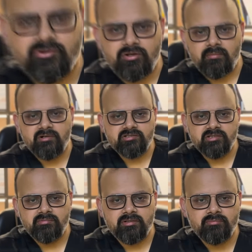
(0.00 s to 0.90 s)
commonest
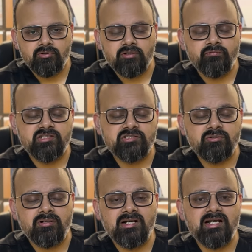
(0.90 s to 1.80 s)
symptom, or what is called